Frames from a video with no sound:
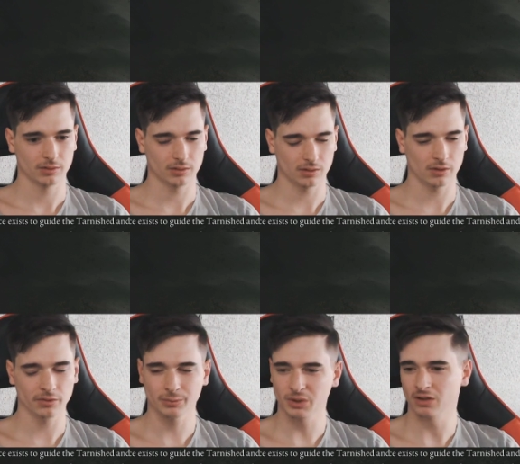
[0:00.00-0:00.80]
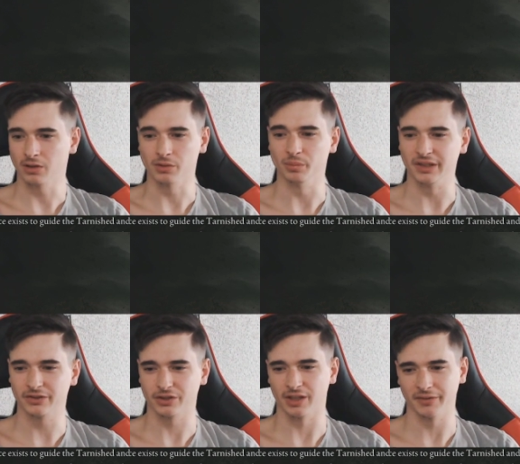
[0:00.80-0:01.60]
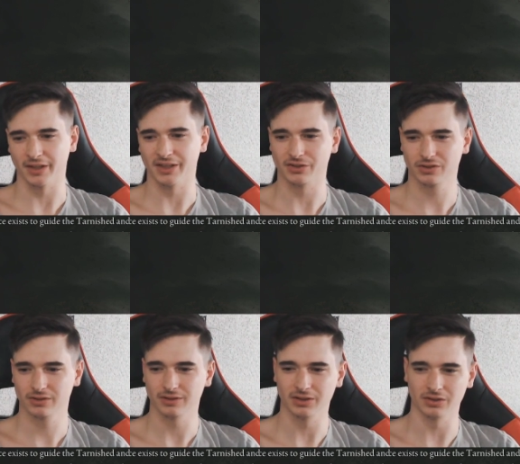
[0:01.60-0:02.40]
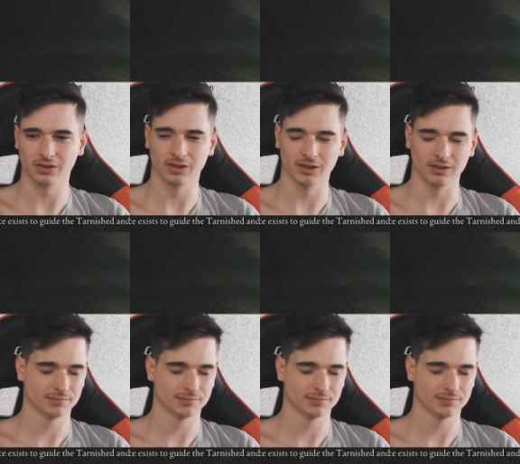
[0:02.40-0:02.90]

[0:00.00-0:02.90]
all the way along the beach and have a nice little uh,